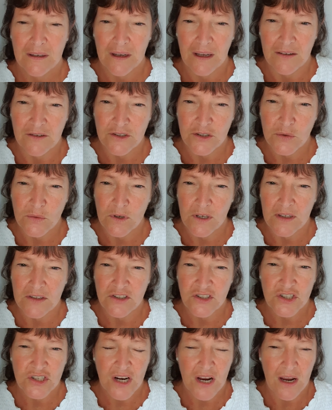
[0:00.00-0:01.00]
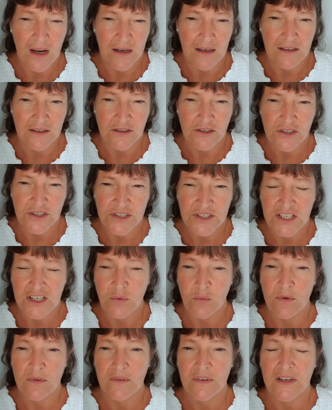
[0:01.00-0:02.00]
and do a change
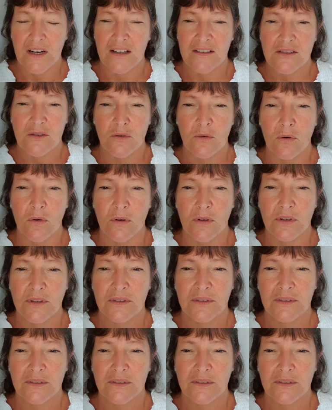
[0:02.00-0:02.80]
deep within us all